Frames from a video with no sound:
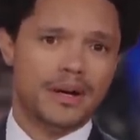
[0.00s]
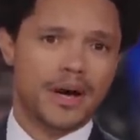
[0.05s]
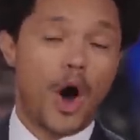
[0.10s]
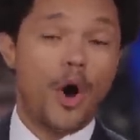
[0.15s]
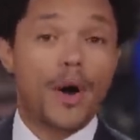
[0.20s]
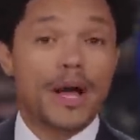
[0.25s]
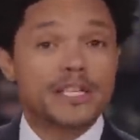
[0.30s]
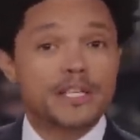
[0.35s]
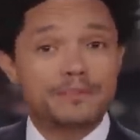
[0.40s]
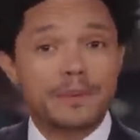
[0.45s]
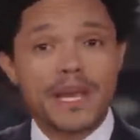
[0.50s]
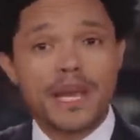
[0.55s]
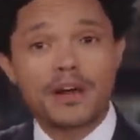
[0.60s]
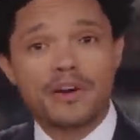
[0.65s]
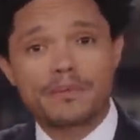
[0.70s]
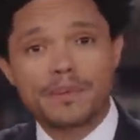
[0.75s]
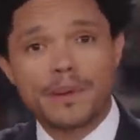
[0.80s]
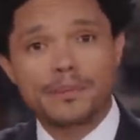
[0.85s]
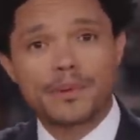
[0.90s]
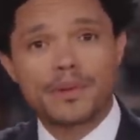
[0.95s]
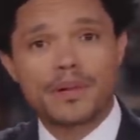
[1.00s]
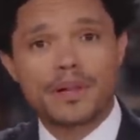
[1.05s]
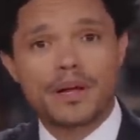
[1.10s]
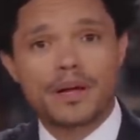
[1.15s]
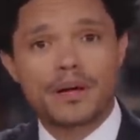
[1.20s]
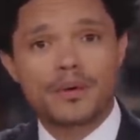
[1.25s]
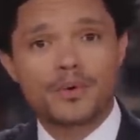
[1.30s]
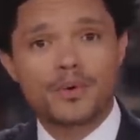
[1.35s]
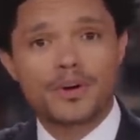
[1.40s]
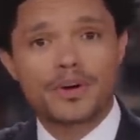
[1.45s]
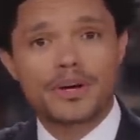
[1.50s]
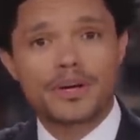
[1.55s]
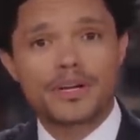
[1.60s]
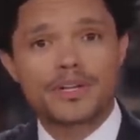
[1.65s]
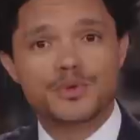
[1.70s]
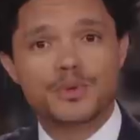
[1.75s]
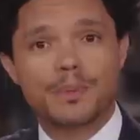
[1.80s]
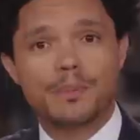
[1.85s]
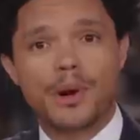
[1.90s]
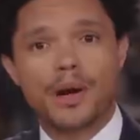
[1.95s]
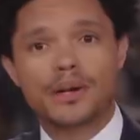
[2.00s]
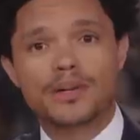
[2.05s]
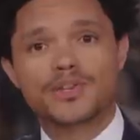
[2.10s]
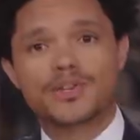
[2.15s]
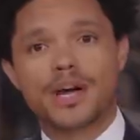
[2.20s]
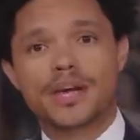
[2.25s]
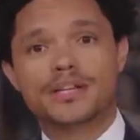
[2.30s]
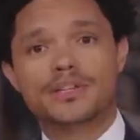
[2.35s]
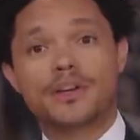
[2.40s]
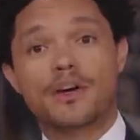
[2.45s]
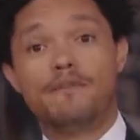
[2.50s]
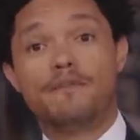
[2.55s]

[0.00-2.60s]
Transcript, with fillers: Oh, and speaking of people who are going to need to apologize